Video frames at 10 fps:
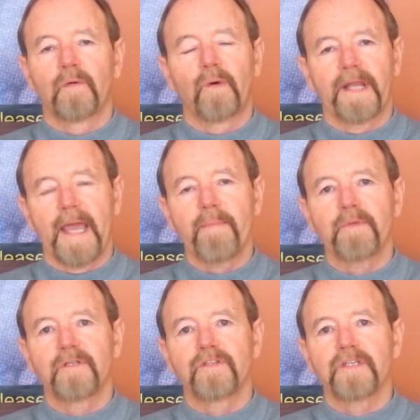What
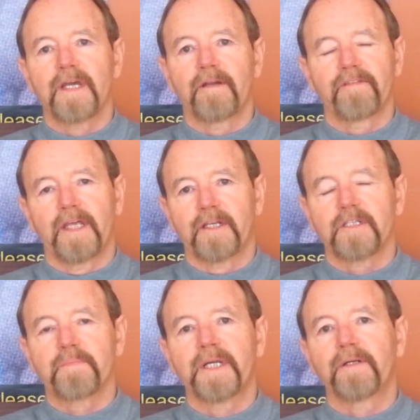happens out of that
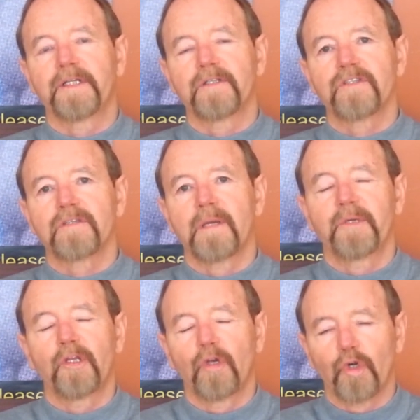experience, I
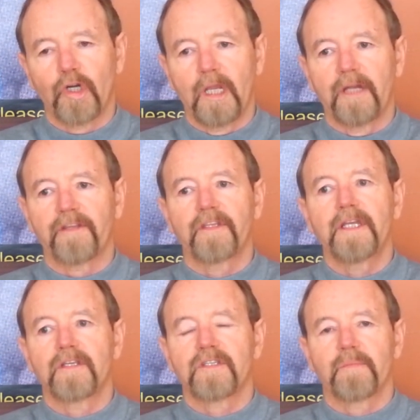mean, you learn a lot of
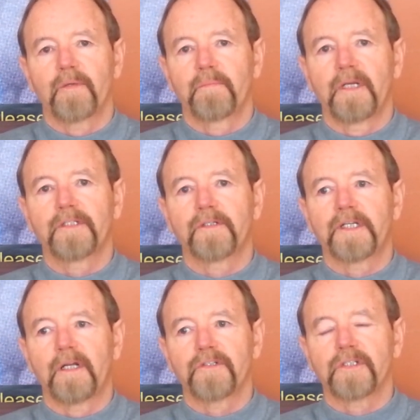things about military
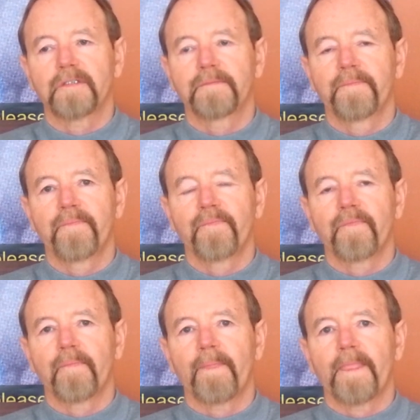culture,
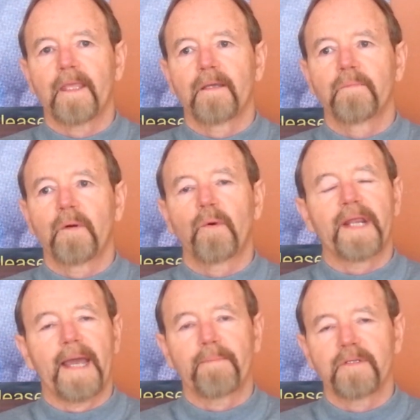but
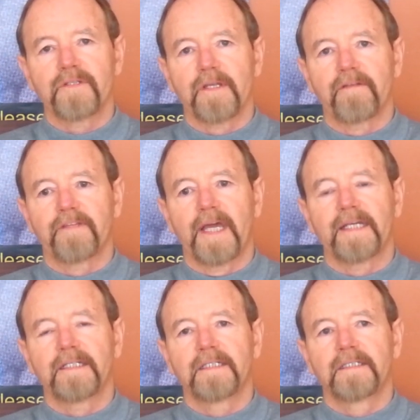what happens out of
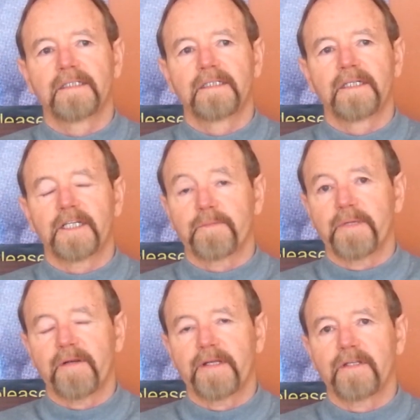that
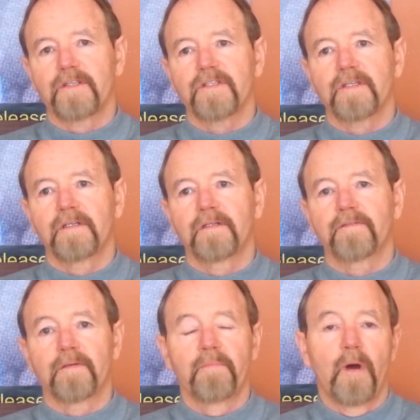experience
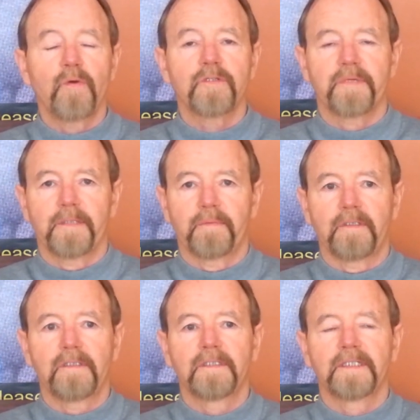for most
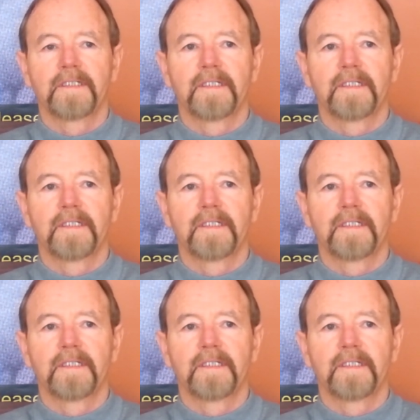people